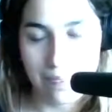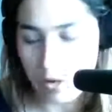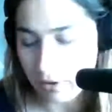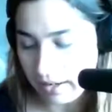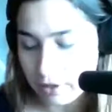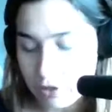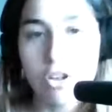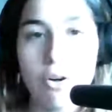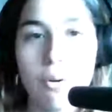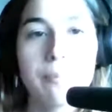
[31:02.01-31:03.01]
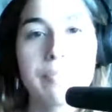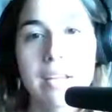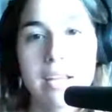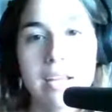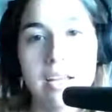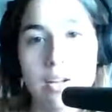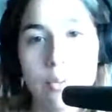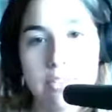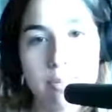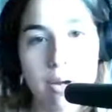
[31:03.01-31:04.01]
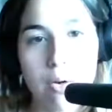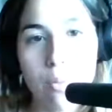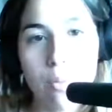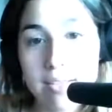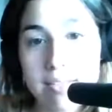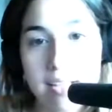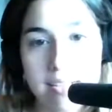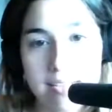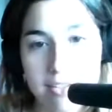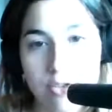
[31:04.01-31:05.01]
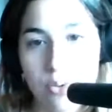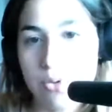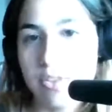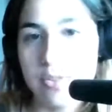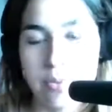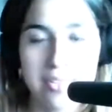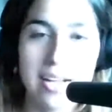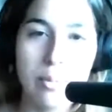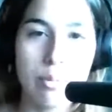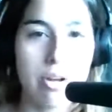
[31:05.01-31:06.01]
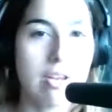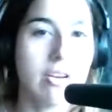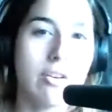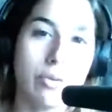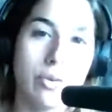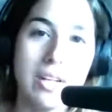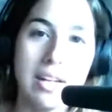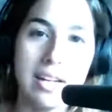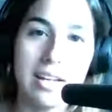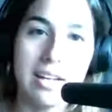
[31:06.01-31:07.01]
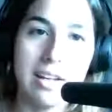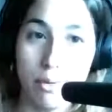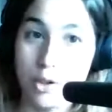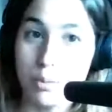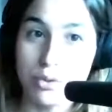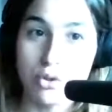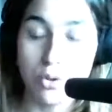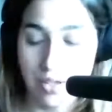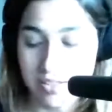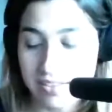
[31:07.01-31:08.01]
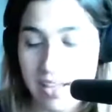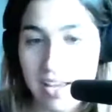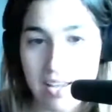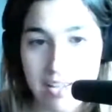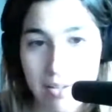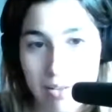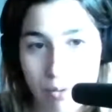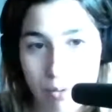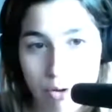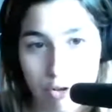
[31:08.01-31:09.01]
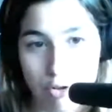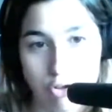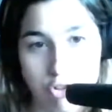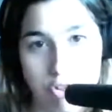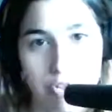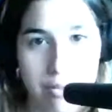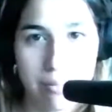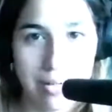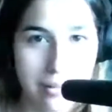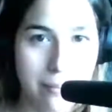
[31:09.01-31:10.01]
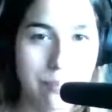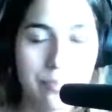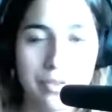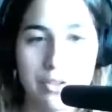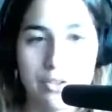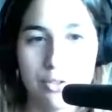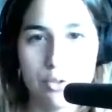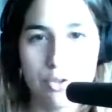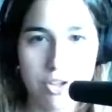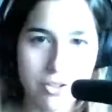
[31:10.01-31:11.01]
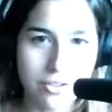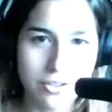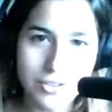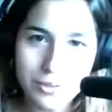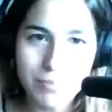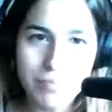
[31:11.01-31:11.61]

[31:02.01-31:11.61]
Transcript: Okay, so quiz about wigs, 6 stories with a tiebreaker if we need it, multiple choice. In the order goes Gerald and Maya. So Gerald,